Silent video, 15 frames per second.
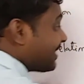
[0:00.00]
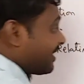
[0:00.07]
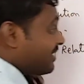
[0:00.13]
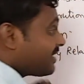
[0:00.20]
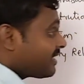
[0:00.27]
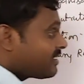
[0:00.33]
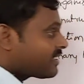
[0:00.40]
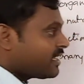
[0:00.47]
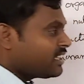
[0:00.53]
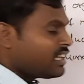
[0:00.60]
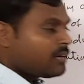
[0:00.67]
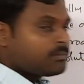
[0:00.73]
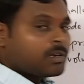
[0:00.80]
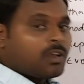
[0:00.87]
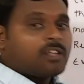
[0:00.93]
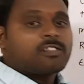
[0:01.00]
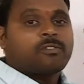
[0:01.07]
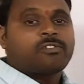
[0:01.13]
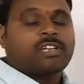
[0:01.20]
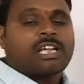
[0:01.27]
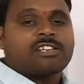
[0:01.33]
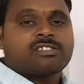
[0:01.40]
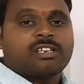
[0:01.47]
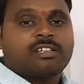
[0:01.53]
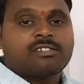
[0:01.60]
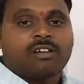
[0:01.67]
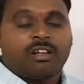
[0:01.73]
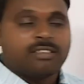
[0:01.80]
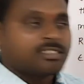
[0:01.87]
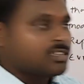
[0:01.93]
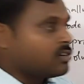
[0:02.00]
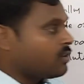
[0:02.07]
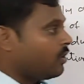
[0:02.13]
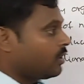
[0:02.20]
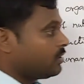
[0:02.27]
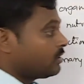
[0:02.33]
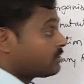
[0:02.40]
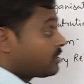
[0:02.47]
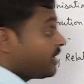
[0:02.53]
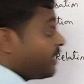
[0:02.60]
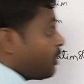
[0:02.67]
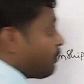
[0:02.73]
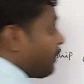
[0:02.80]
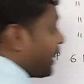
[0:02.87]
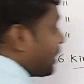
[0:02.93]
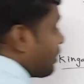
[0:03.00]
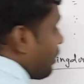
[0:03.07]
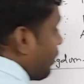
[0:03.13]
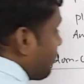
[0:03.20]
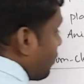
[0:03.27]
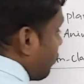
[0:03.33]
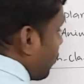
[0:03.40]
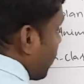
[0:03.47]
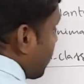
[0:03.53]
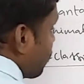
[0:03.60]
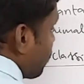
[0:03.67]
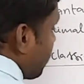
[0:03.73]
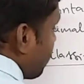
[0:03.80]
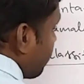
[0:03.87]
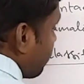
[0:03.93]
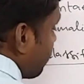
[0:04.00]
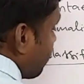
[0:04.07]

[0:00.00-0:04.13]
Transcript: The 6 kingdom classification is also called the 3 domain classification.